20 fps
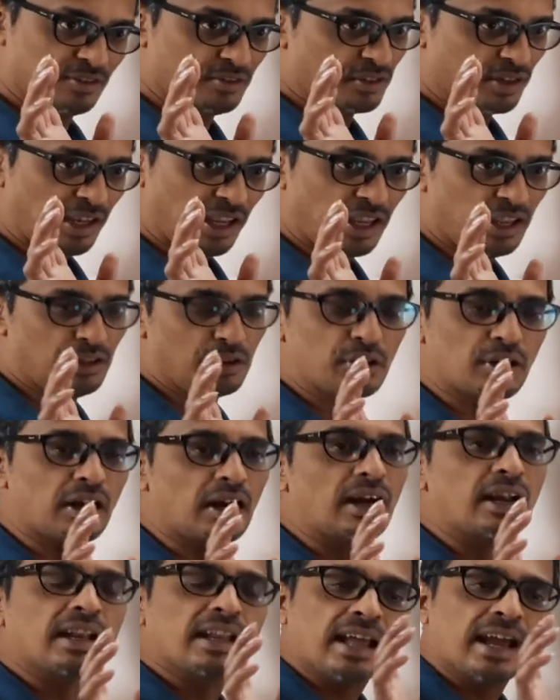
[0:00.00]
Okay, you
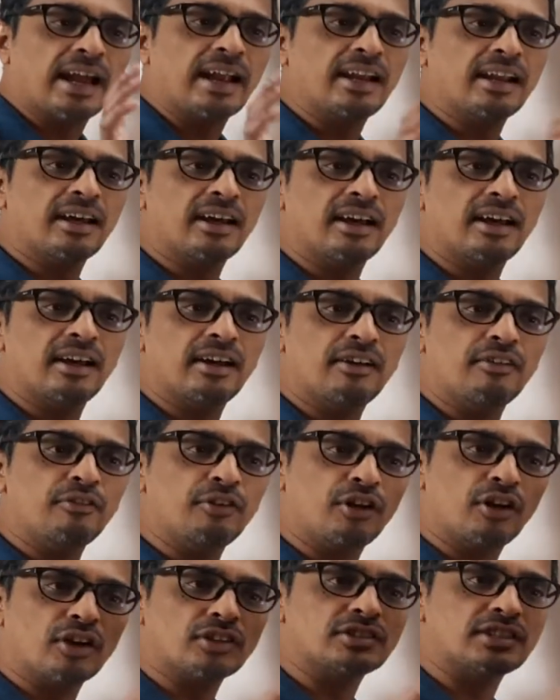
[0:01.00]
can't add a
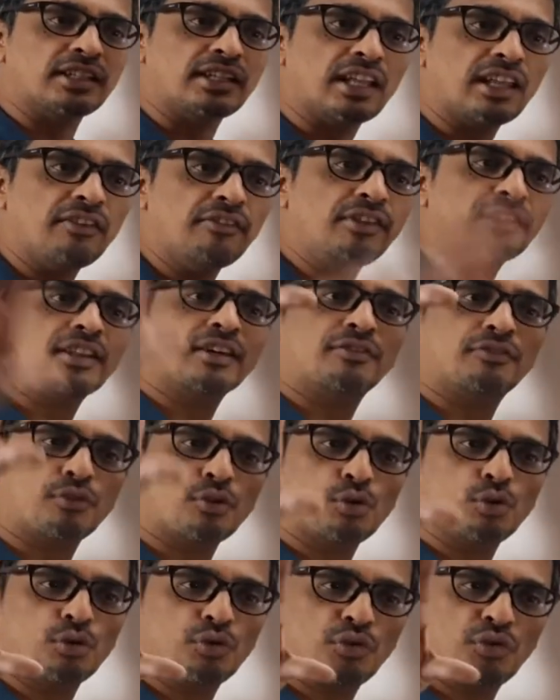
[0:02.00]
velocity with a
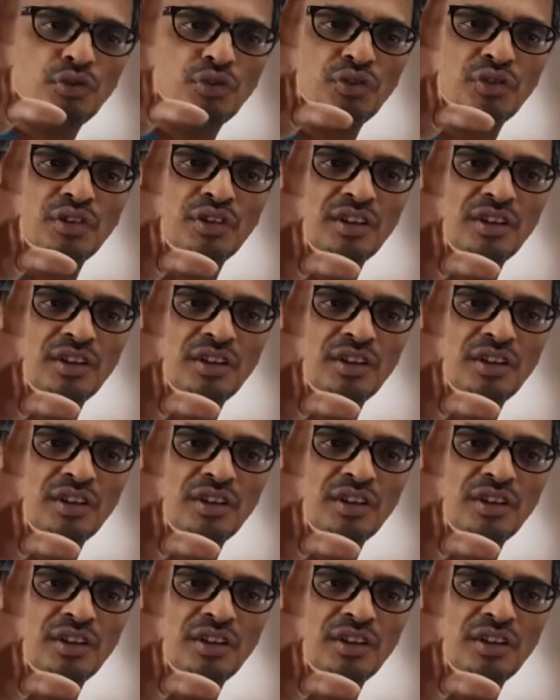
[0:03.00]
force